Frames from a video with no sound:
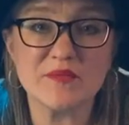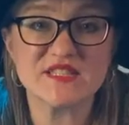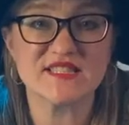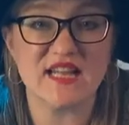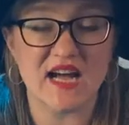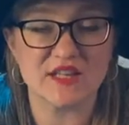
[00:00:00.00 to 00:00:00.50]
is
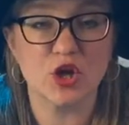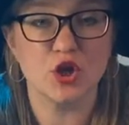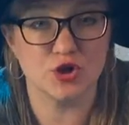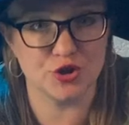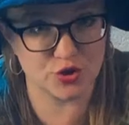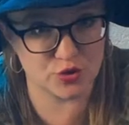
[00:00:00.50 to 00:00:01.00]
not
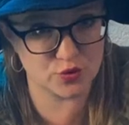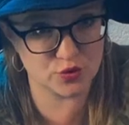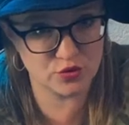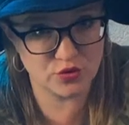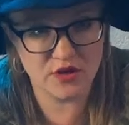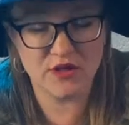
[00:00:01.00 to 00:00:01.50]

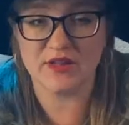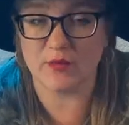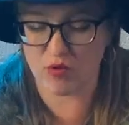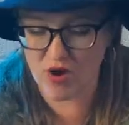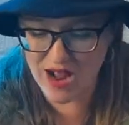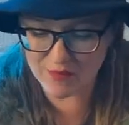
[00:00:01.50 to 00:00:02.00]
you. The
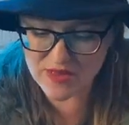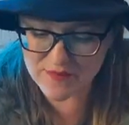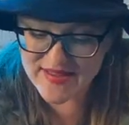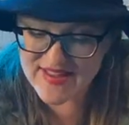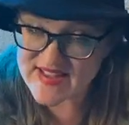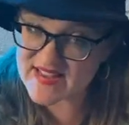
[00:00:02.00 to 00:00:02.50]
problem
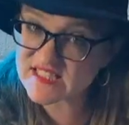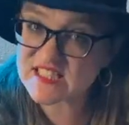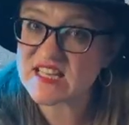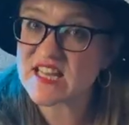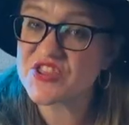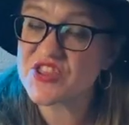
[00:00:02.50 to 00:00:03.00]
is
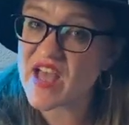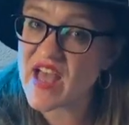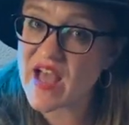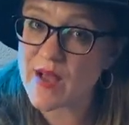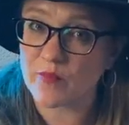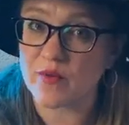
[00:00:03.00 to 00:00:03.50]

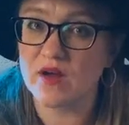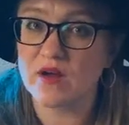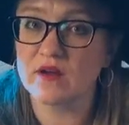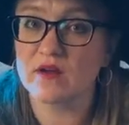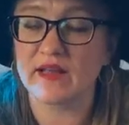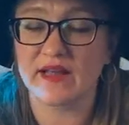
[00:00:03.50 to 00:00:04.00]
them.
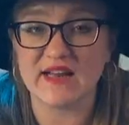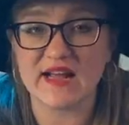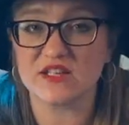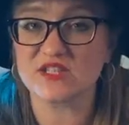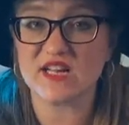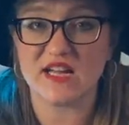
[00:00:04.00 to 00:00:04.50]
And
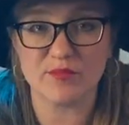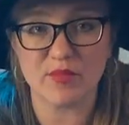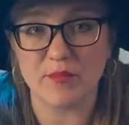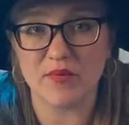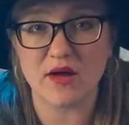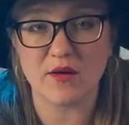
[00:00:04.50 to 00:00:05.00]
that is not a,
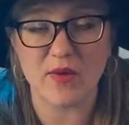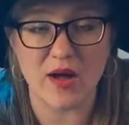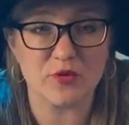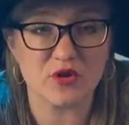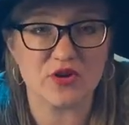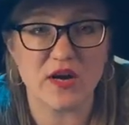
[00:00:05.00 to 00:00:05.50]
pop a
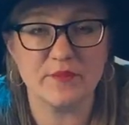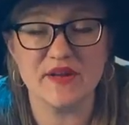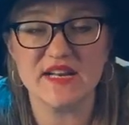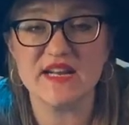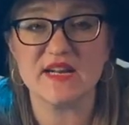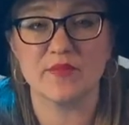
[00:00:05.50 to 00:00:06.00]
popular opinion,